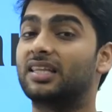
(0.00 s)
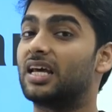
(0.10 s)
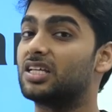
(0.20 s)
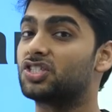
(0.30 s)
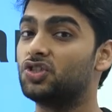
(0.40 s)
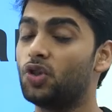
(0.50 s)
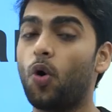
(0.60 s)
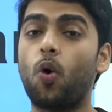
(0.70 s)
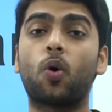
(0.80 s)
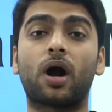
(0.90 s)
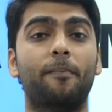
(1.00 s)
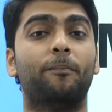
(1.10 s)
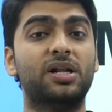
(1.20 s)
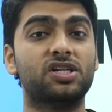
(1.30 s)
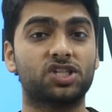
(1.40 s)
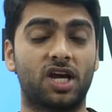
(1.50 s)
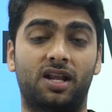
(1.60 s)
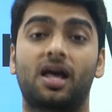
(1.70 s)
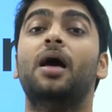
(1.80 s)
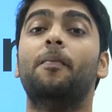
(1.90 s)
There is no
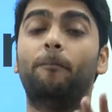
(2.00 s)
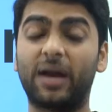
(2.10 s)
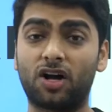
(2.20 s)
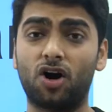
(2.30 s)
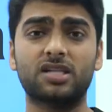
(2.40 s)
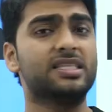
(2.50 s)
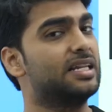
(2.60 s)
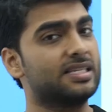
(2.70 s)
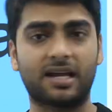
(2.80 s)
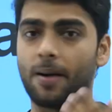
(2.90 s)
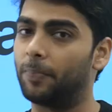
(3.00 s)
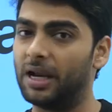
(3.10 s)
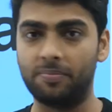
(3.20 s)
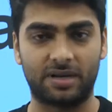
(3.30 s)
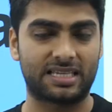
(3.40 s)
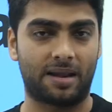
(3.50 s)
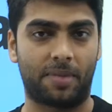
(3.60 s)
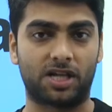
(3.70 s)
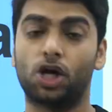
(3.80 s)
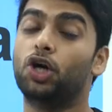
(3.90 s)
compulsion, because there is a complete mix and
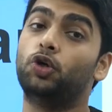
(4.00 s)
match.